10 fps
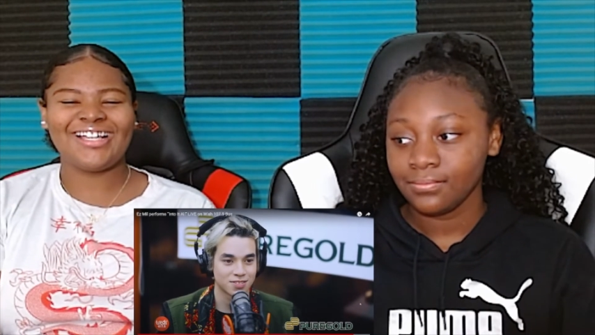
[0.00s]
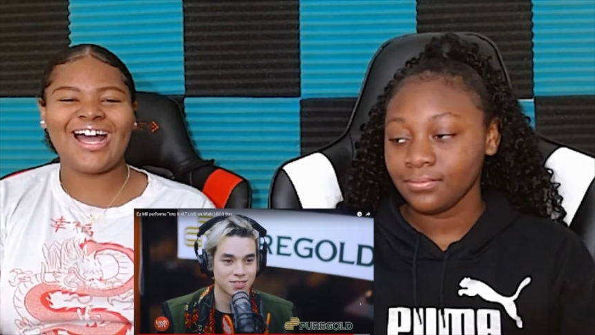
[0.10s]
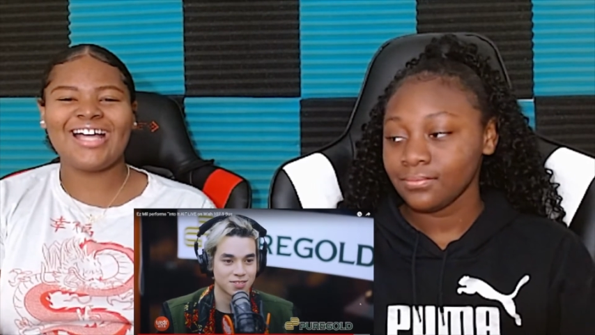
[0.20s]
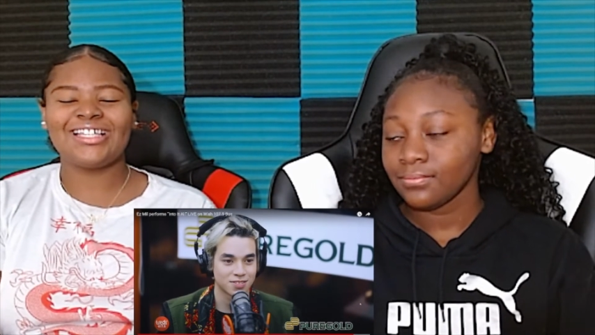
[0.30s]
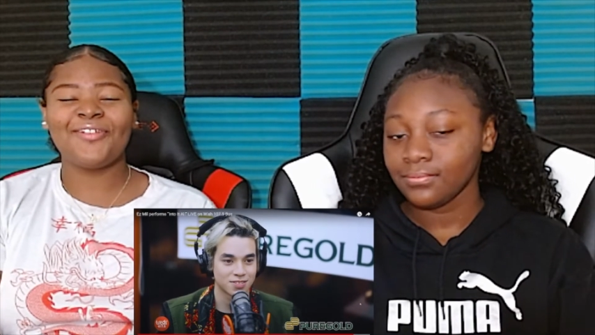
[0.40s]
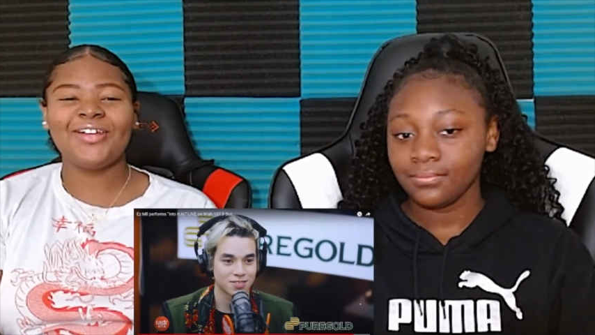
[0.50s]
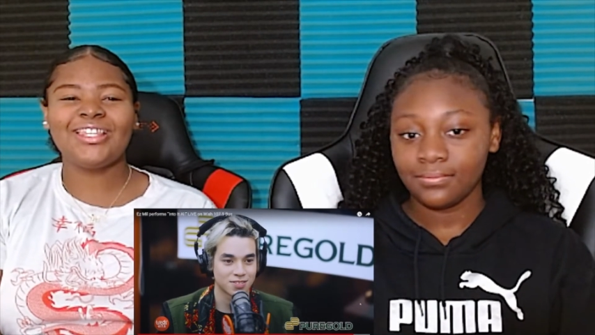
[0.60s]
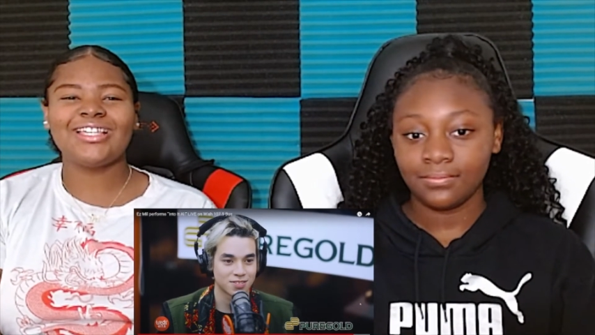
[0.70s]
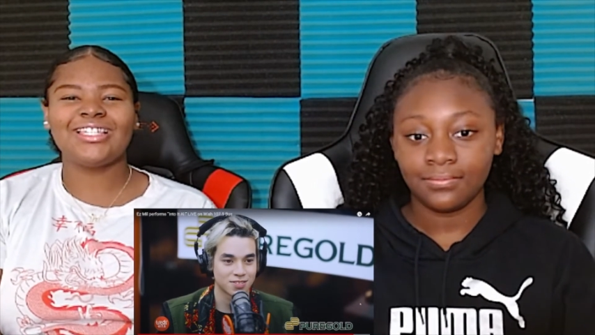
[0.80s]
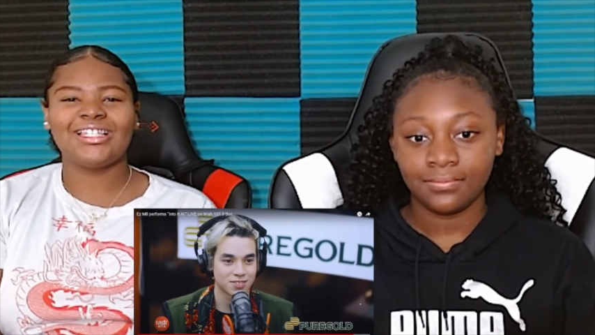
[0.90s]
Speaker 1: Guys, I rate
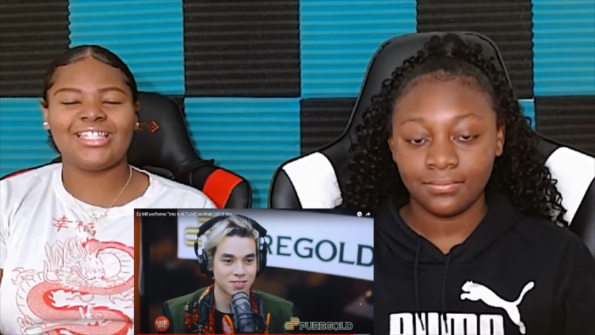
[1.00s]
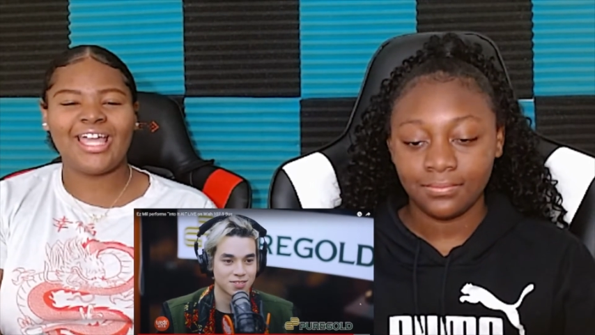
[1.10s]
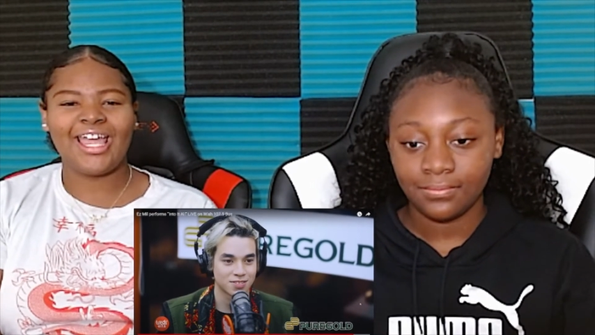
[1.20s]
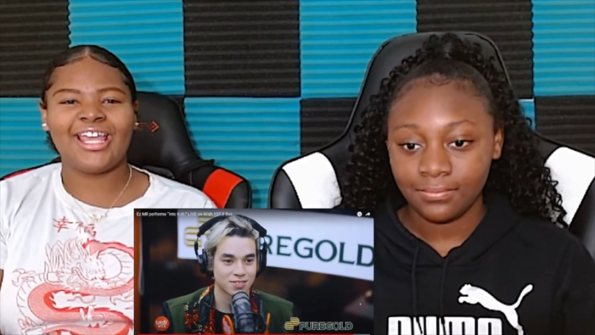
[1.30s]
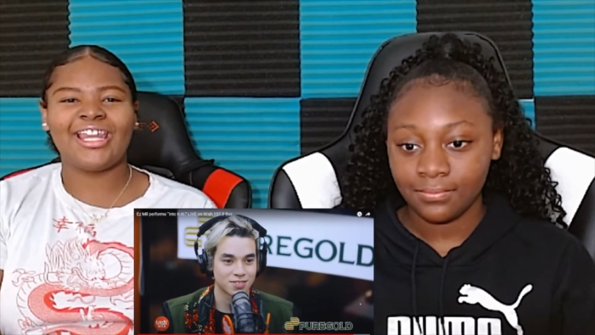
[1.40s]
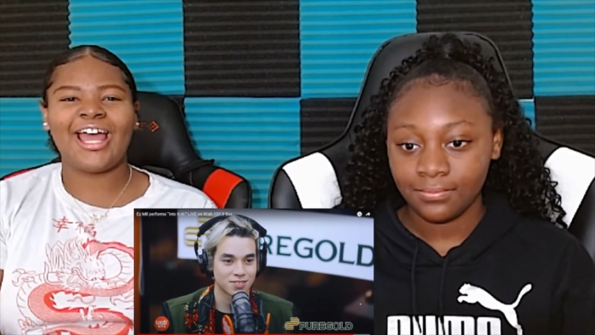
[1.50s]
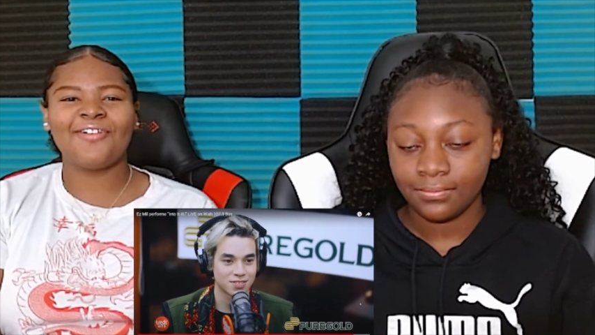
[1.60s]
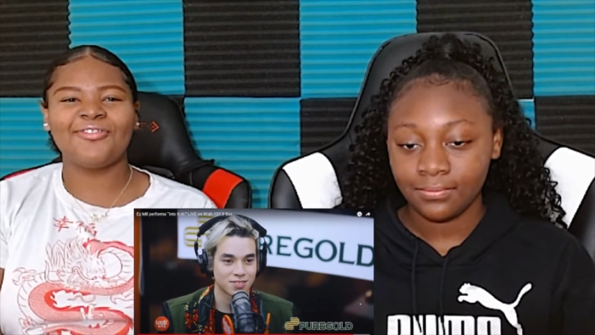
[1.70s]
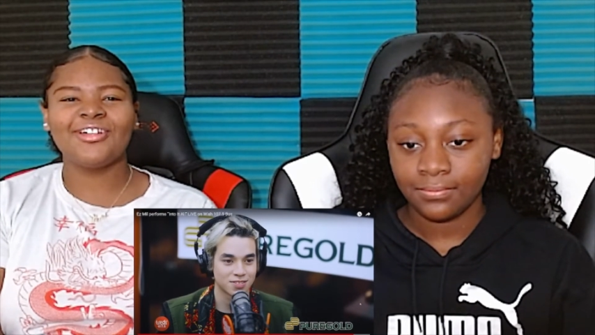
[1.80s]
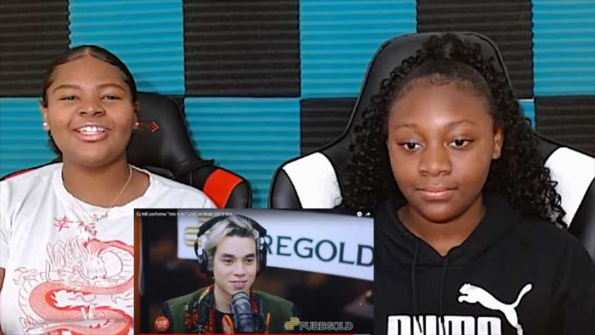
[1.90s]
this a 10, and I
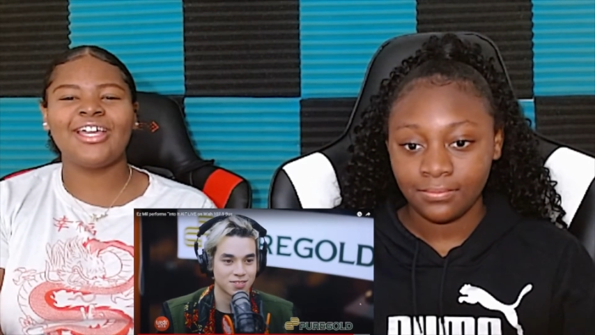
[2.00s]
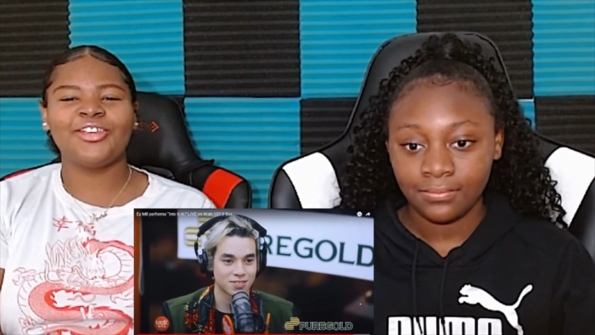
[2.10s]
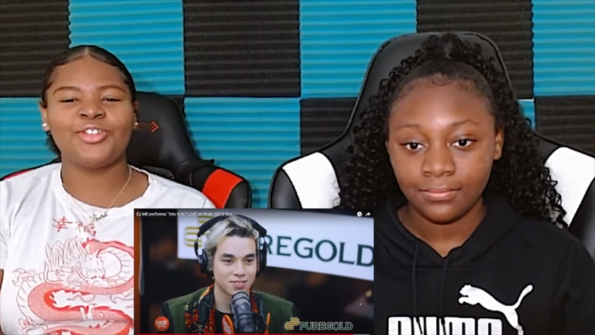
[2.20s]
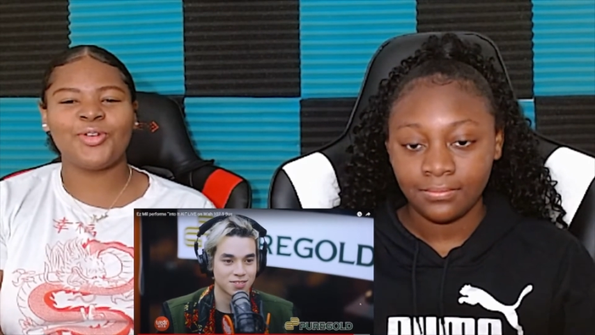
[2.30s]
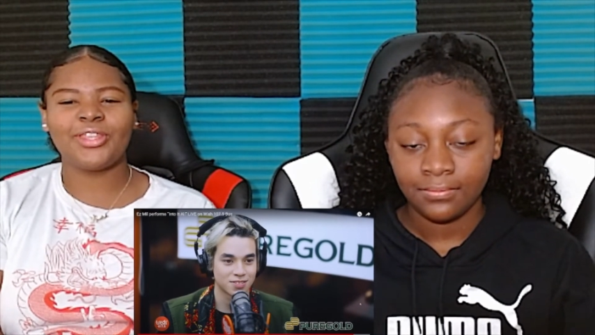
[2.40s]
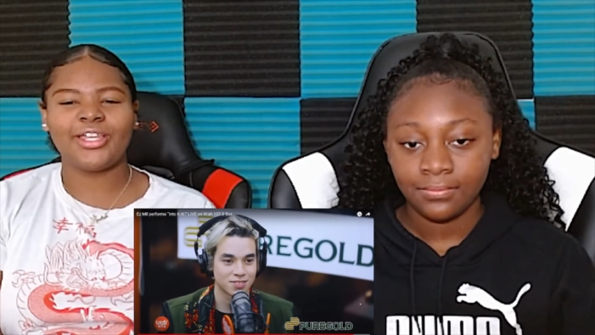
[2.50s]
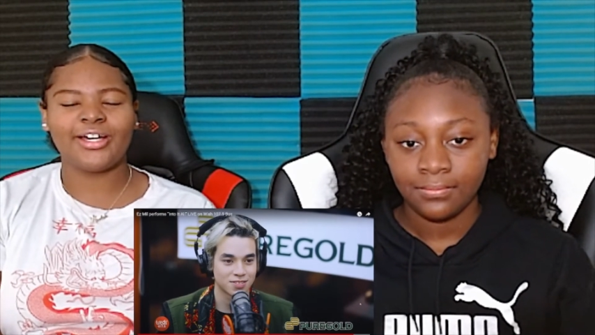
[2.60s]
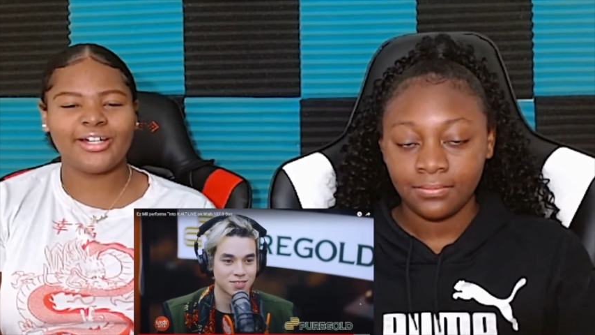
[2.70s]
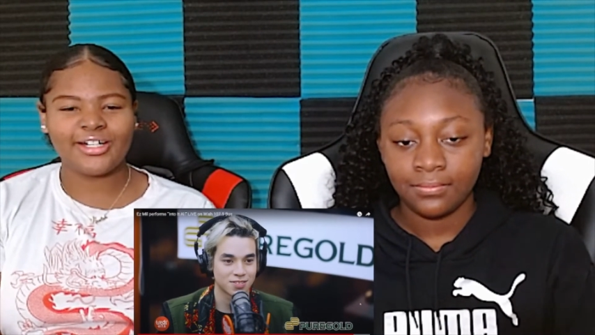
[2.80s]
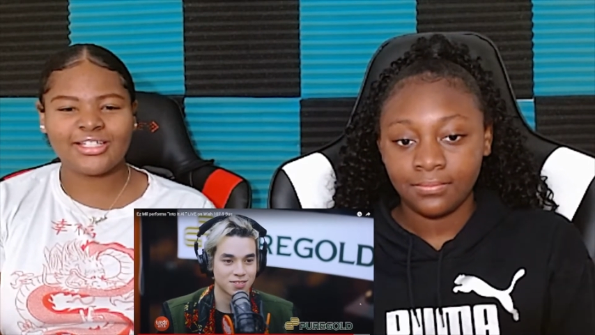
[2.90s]
really enjoyed the
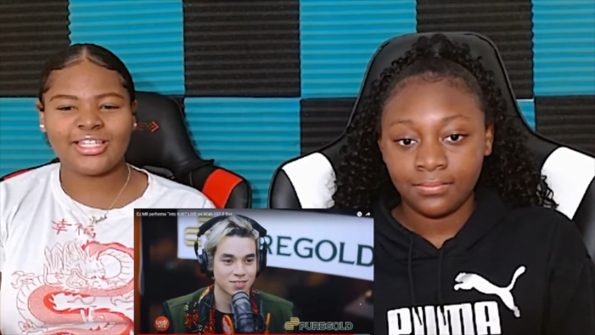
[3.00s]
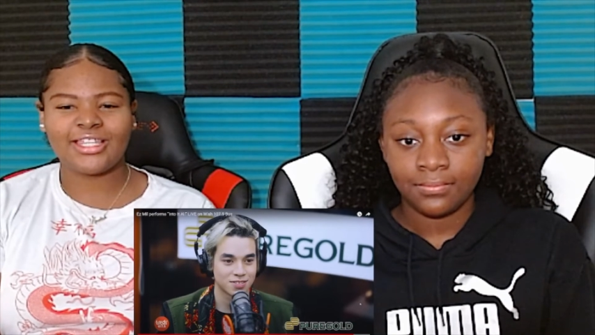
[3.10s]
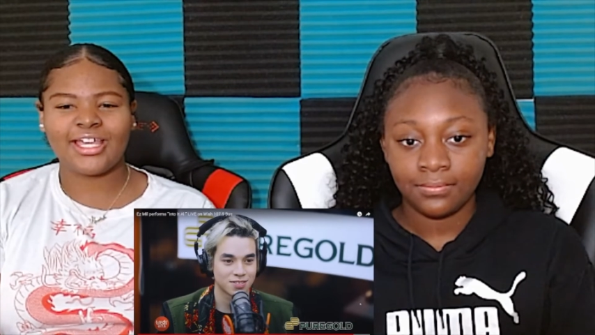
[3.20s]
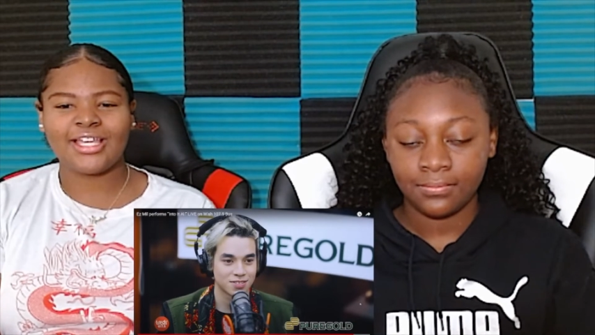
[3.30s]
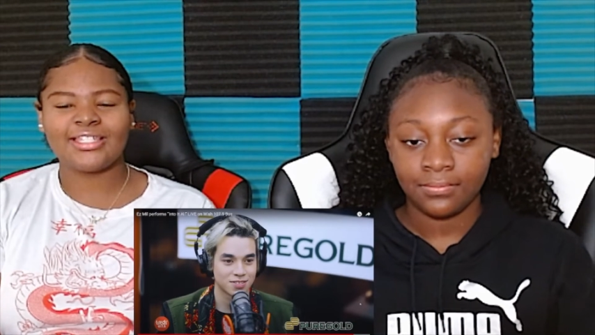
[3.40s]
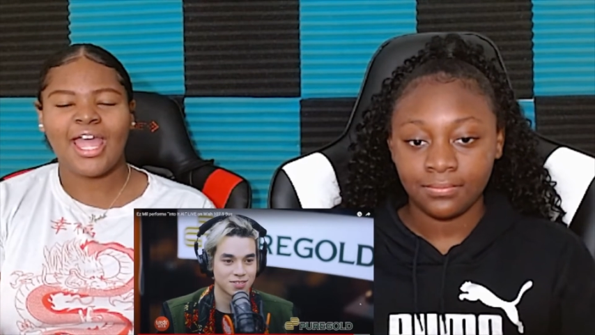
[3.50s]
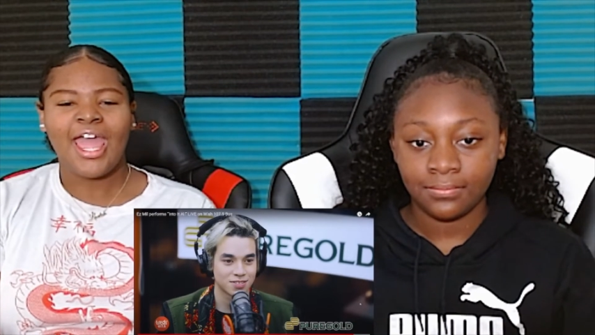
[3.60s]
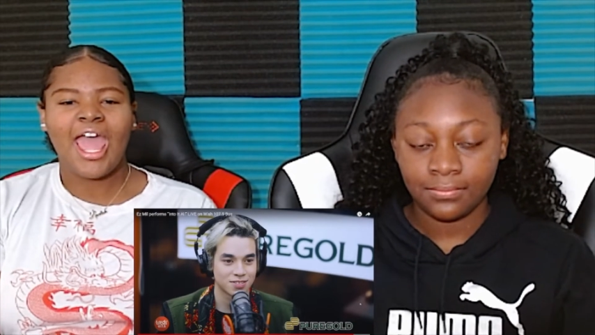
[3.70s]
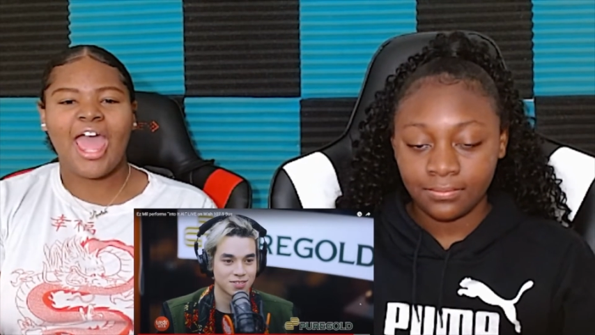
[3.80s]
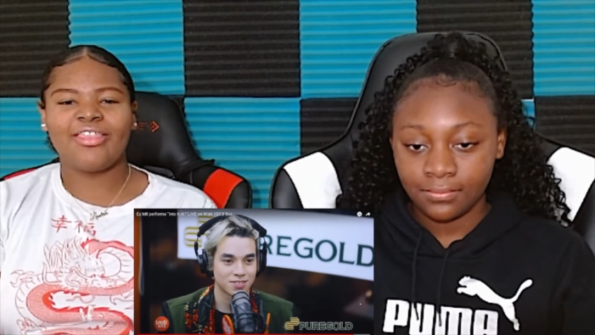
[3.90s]
hook to this
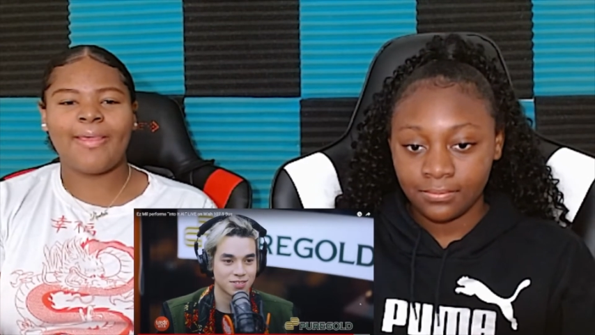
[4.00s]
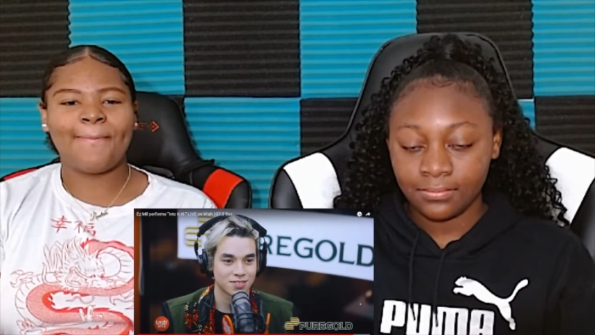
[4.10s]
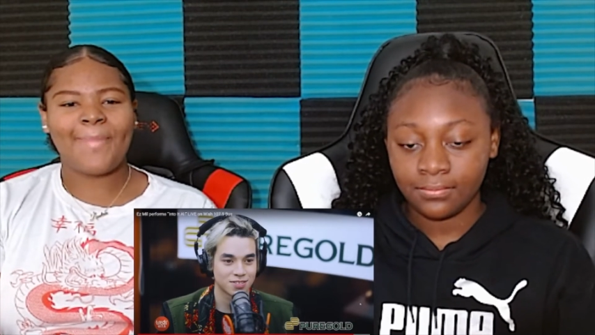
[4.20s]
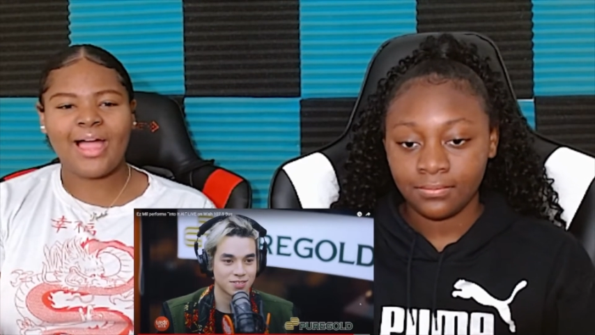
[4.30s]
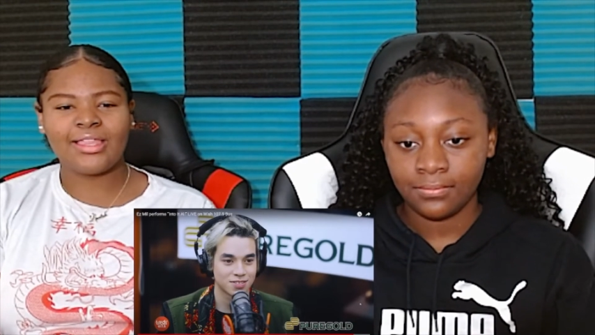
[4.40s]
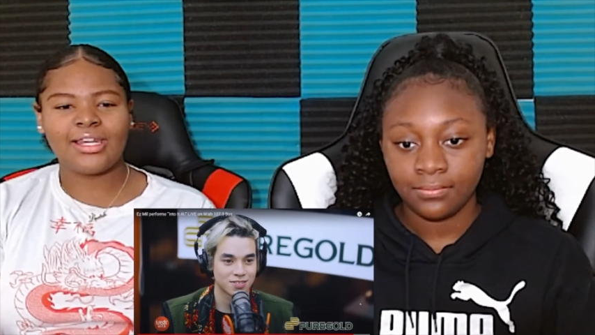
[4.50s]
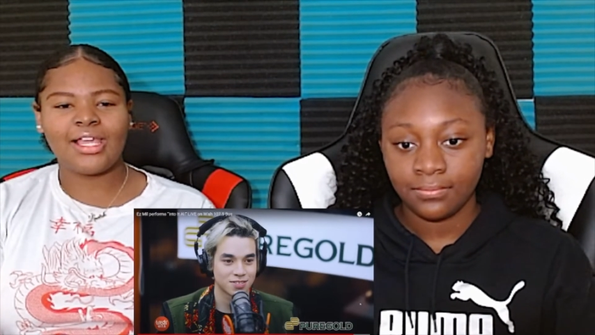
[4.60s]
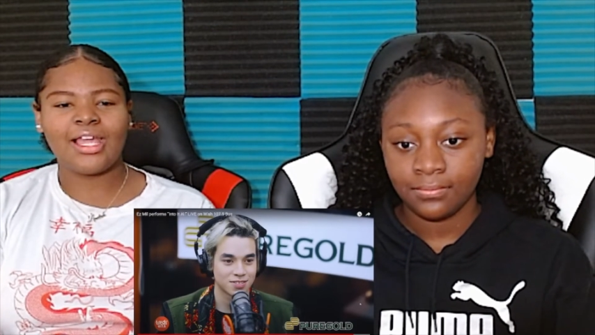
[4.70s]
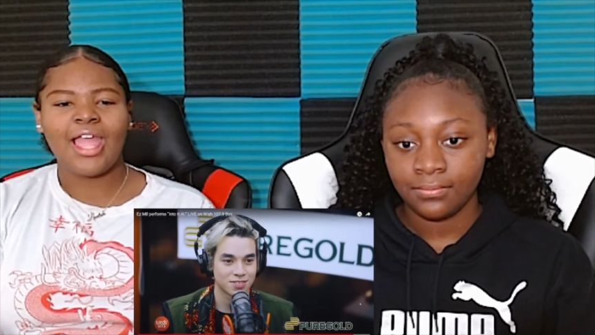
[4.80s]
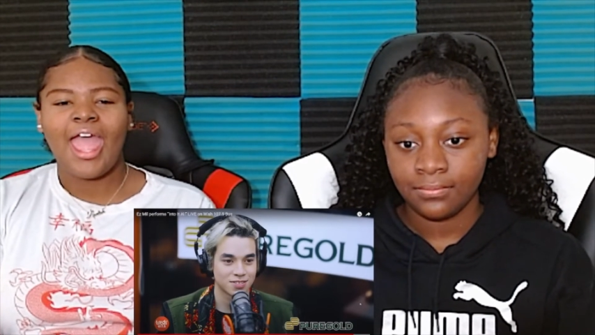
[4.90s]
and the
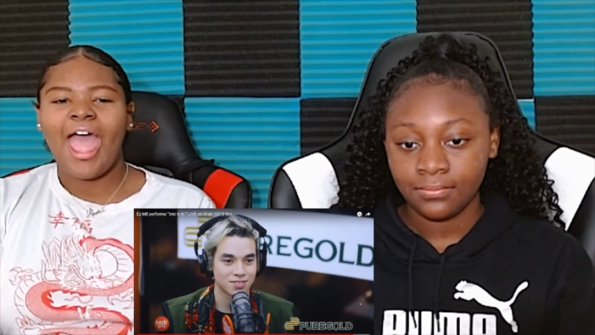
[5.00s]
melody.